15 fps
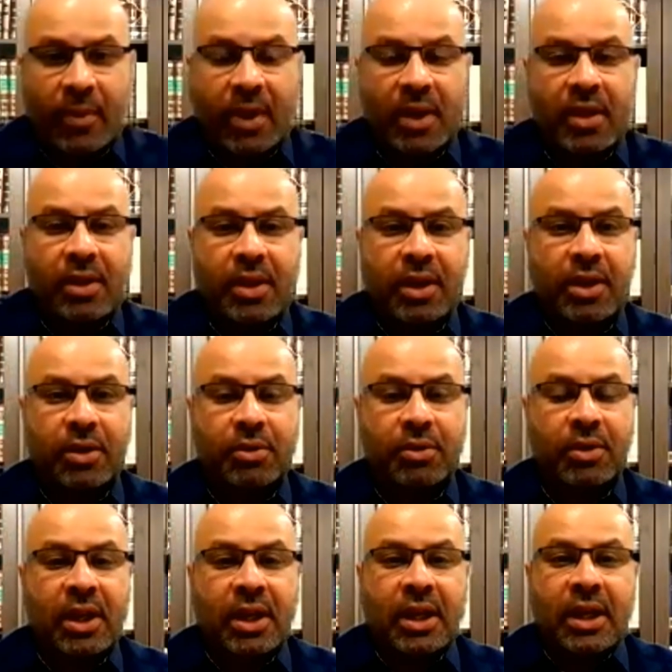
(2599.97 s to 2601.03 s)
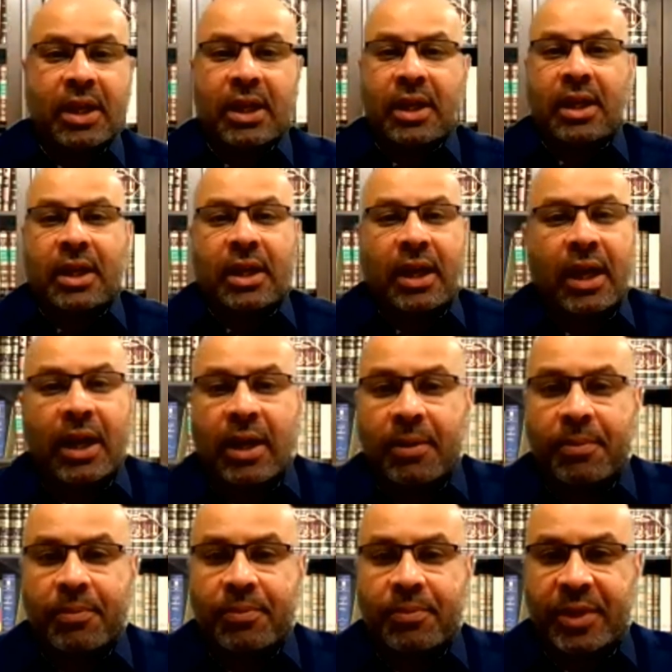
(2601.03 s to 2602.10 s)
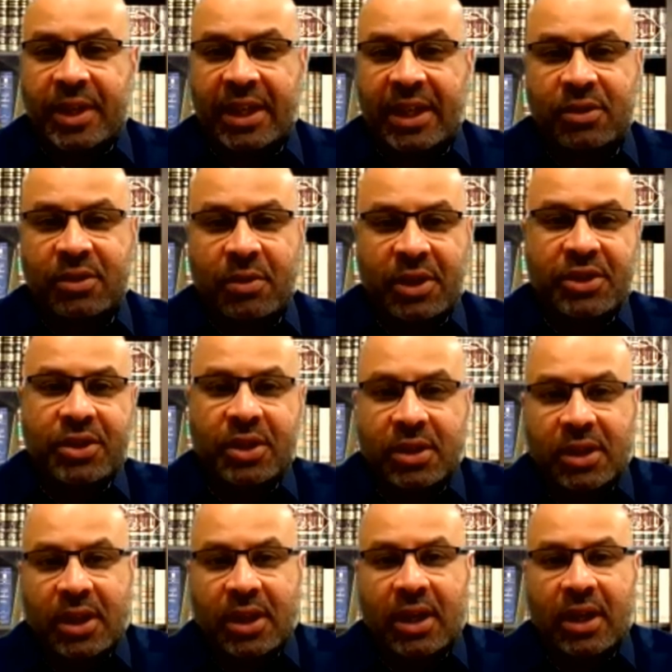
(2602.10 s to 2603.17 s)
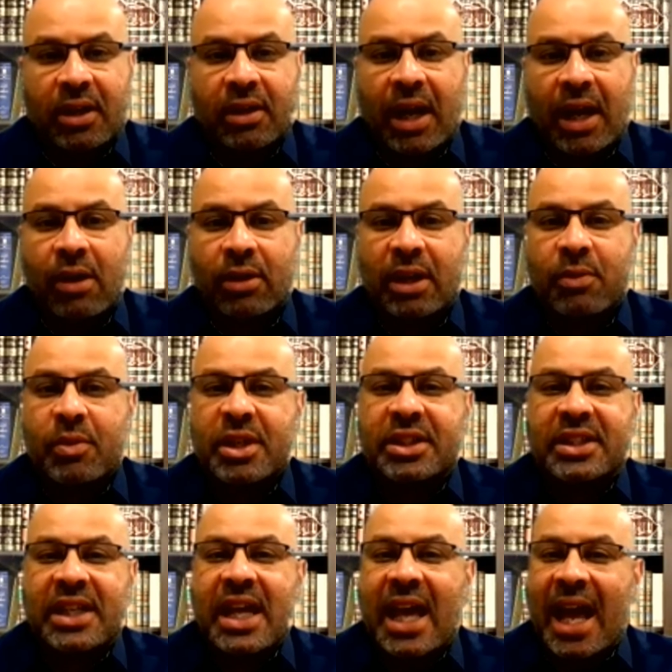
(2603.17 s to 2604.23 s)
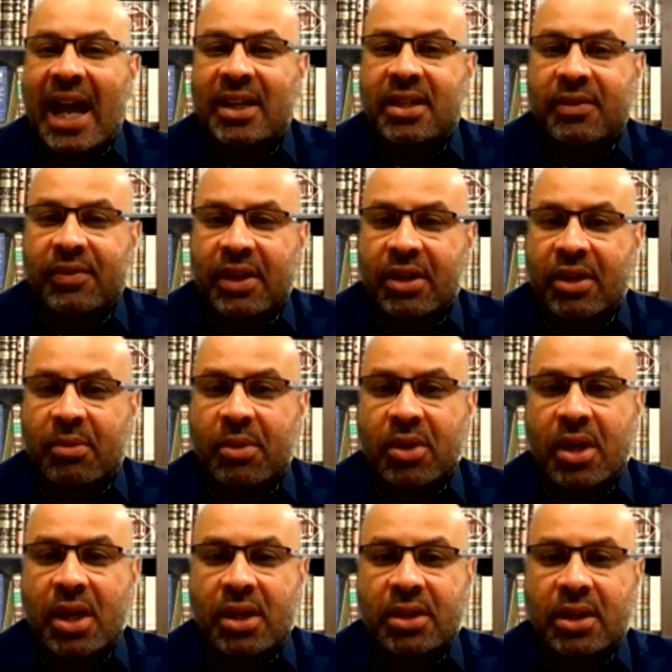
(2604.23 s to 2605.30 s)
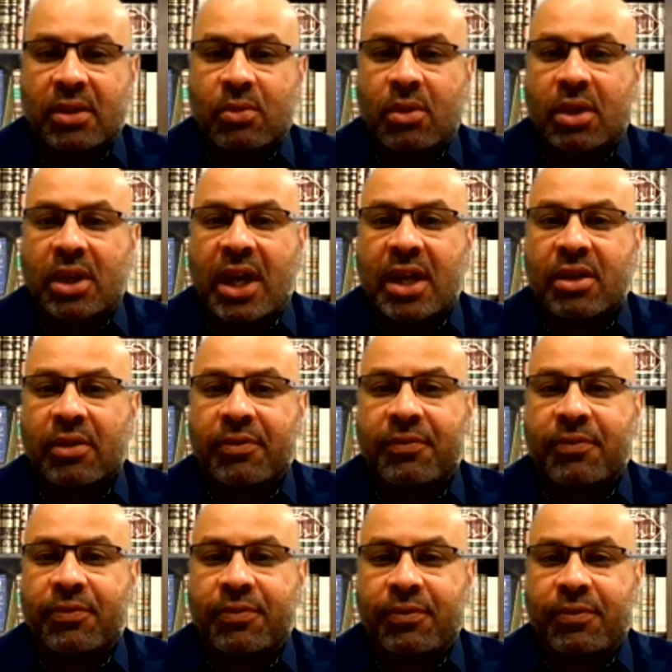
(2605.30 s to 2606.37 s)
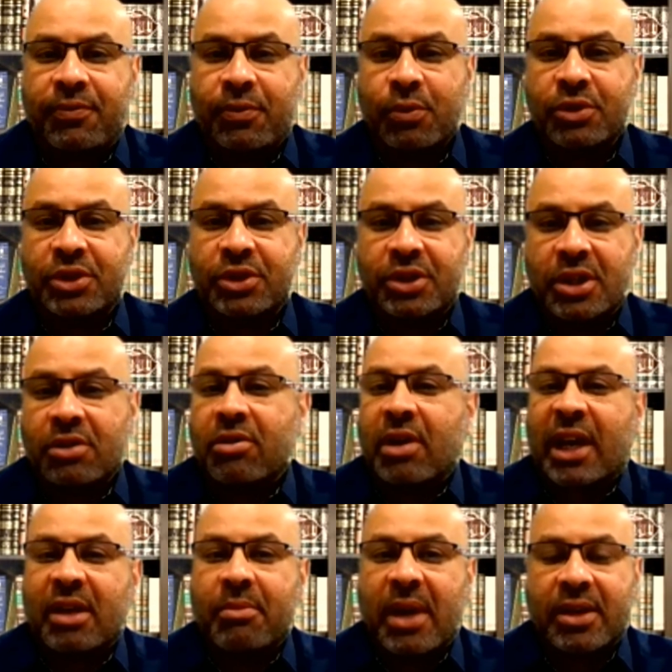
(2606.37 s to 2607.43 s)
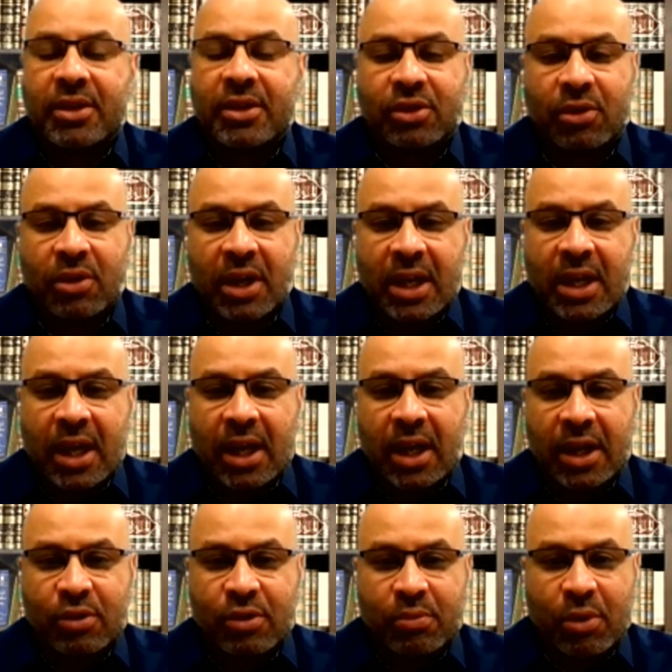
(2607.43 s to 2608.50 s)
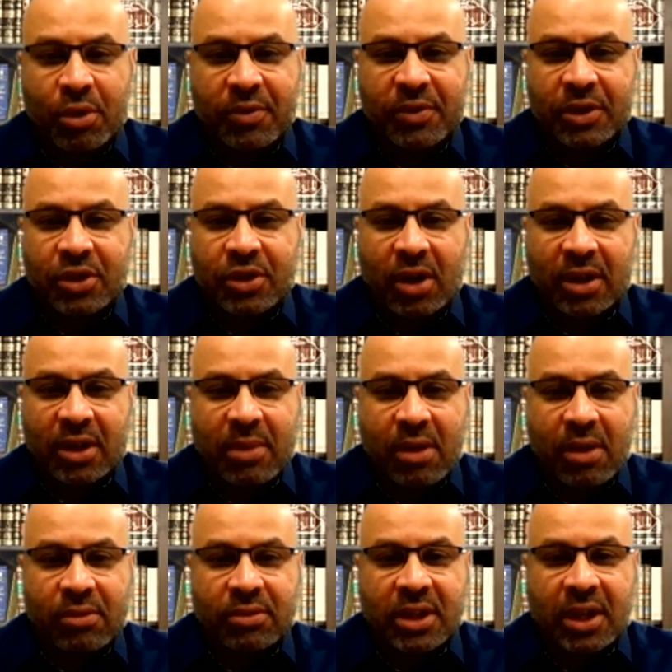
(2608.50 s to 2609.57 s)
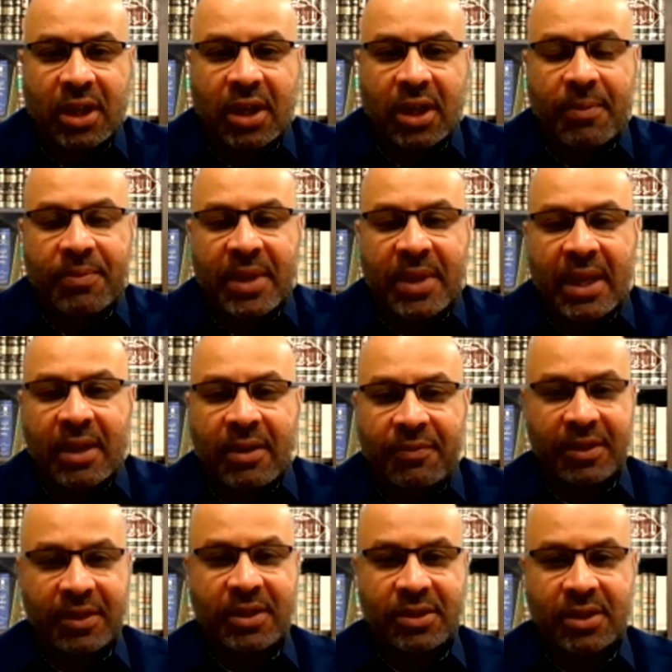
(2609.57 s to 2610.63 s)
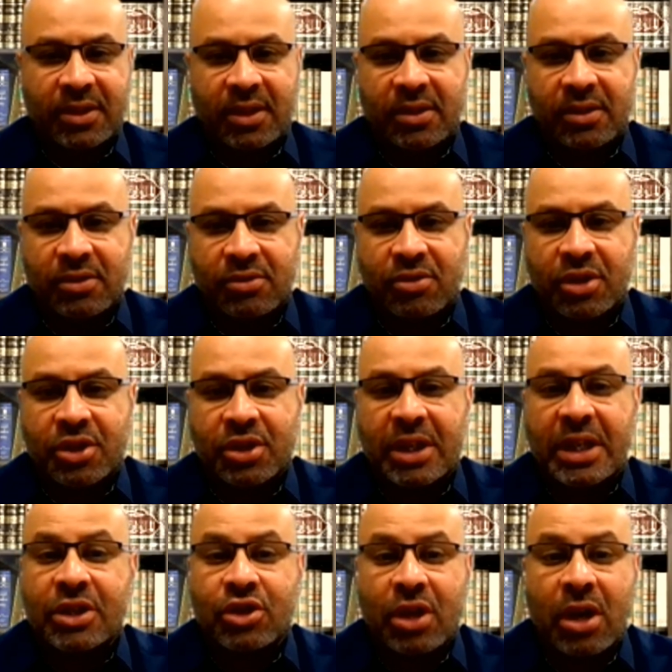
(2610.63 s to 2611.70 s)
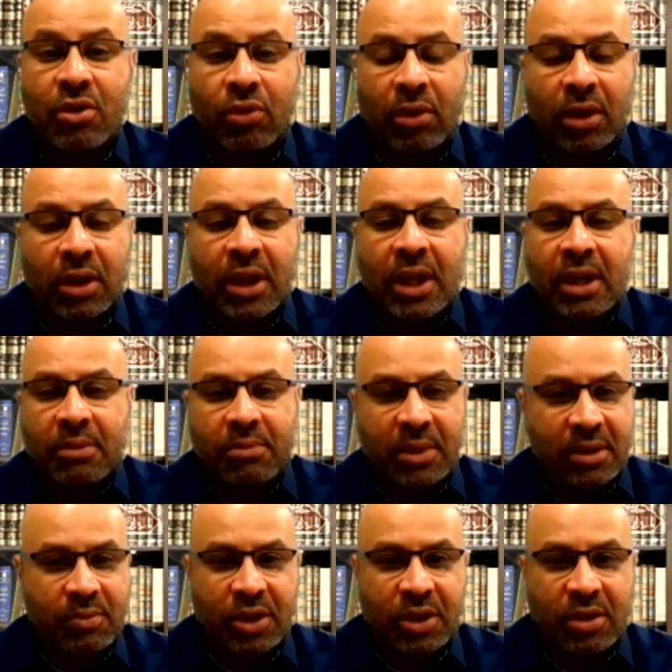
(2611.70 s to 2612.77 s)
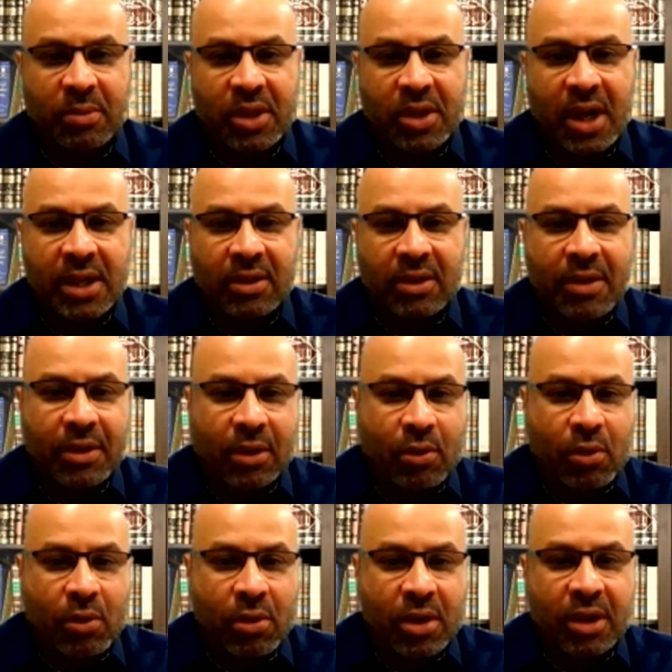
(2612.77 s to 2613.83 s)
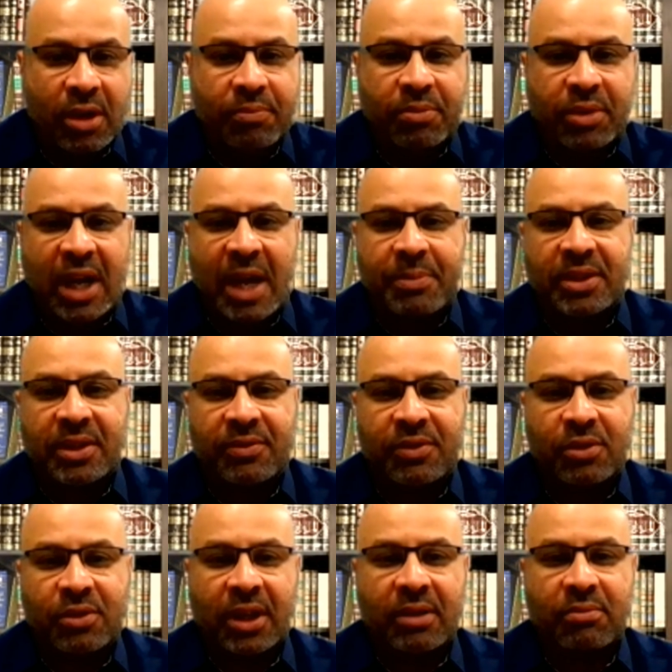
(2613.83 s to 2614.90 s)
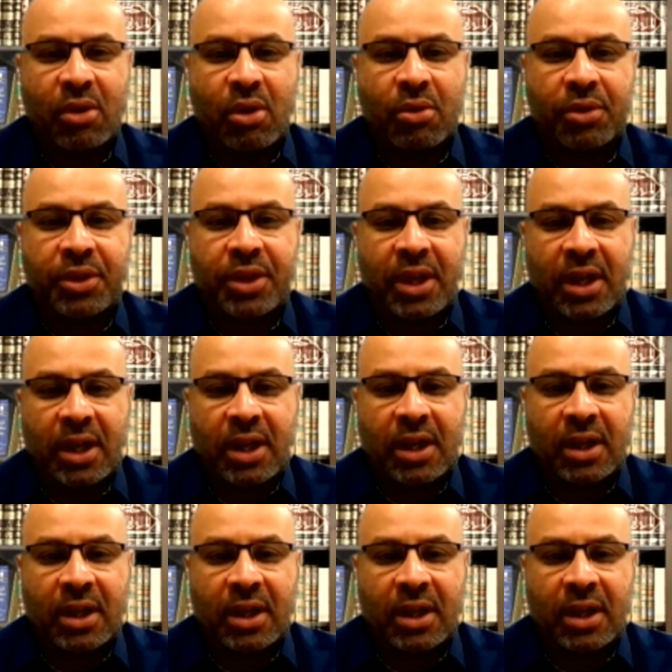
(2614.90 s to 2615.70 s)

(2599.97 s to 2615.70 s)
Thank you. Um, the next question uh, How can we stay active in Ramadan and what kind of foods do you recommend? So uh, I know both of you talked about uh, fitness and nutrition in general, but with Ramadan around the corner, perhaps if you can both uh,